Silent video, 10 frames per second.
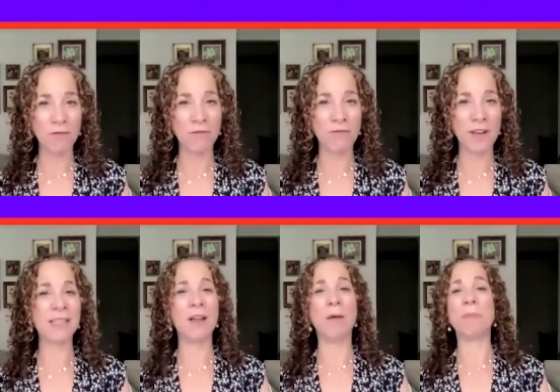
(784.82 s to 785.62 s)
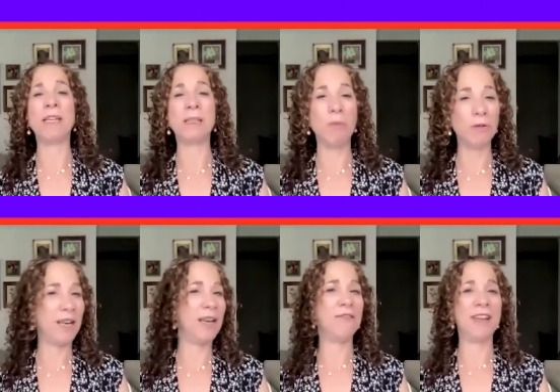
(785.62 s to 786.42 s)
one of Fast Company's
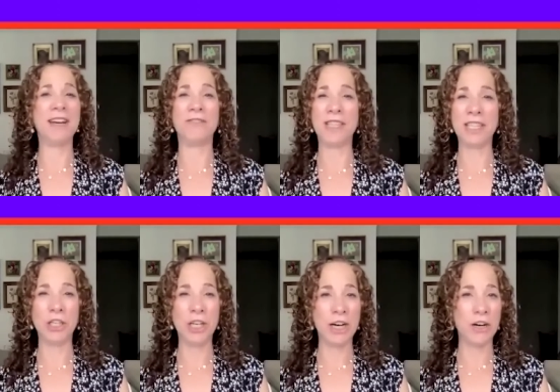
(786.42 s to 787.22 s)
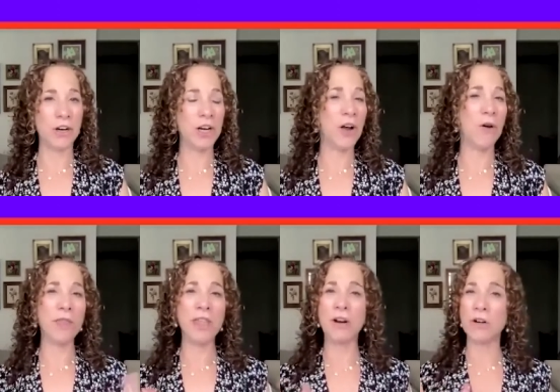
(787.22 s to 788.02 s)
most innovative this year. You
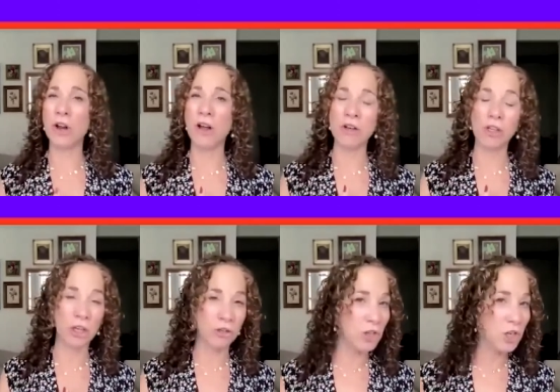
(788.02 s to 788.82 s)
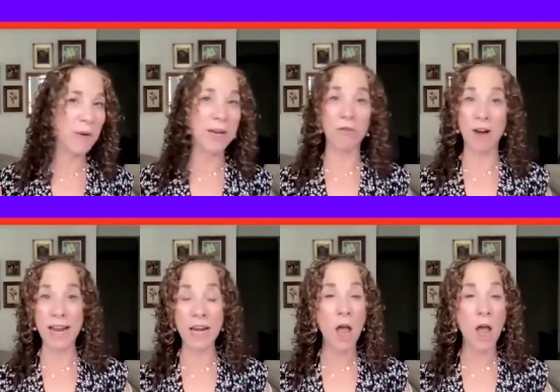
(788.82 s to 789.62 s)
know, they're they're doing
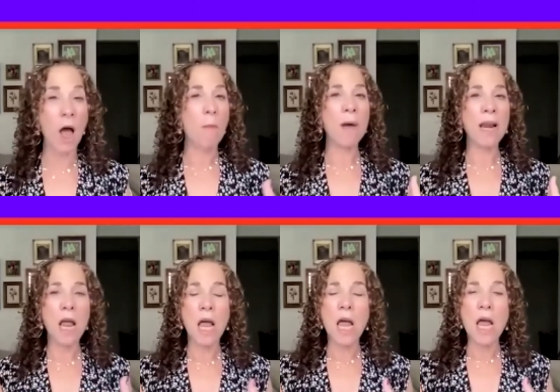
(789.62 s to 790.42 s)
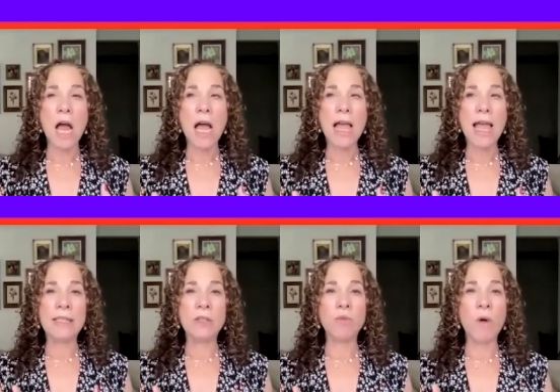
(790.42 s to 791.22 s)
great, but
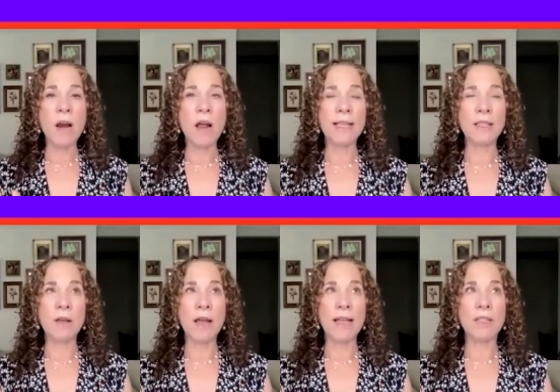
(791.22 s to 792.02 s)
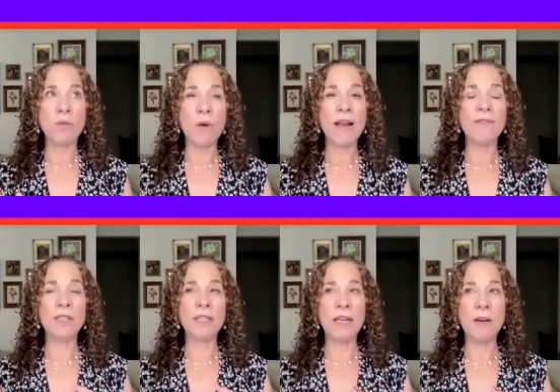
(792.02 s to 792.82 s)
it's what it's it's what
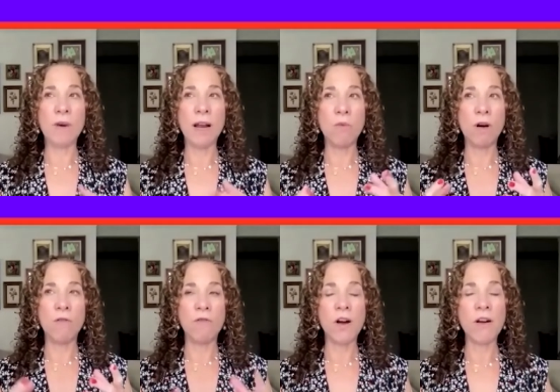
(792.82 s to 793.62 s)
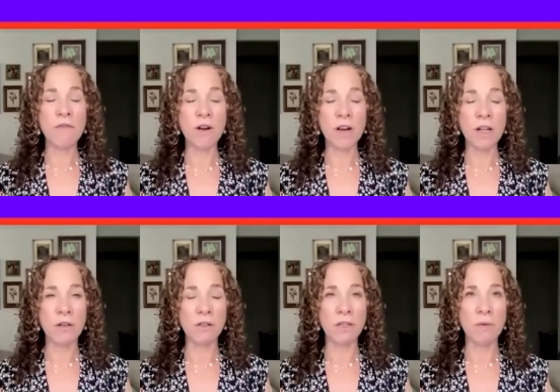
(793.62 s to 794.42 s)
I've seen when I work very very
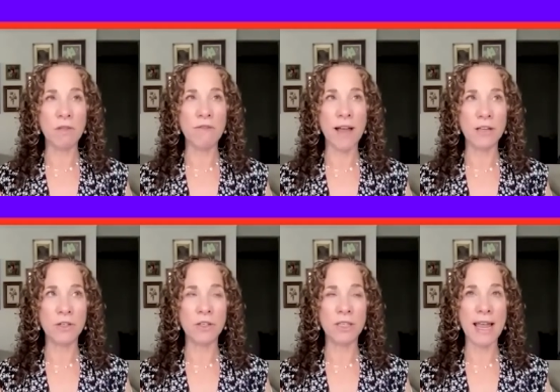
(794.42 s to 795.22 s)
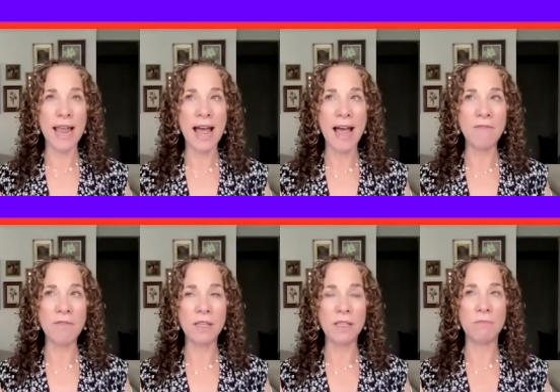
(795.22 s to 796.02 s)
closely with founders. They
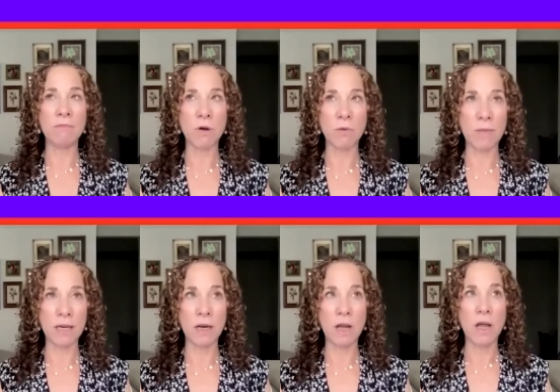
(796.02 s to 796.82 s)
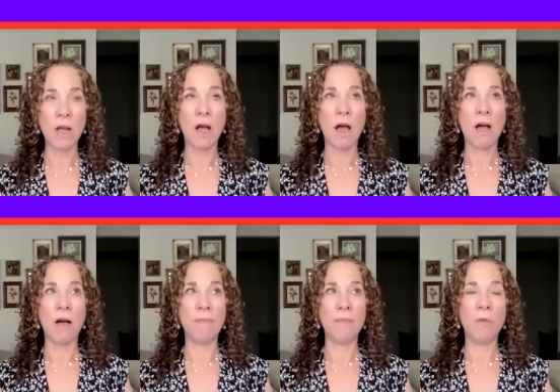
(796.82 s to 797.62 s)
have this moment,
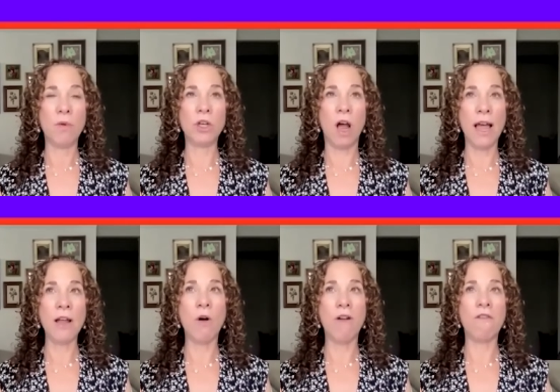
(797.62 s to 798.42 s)
um, which I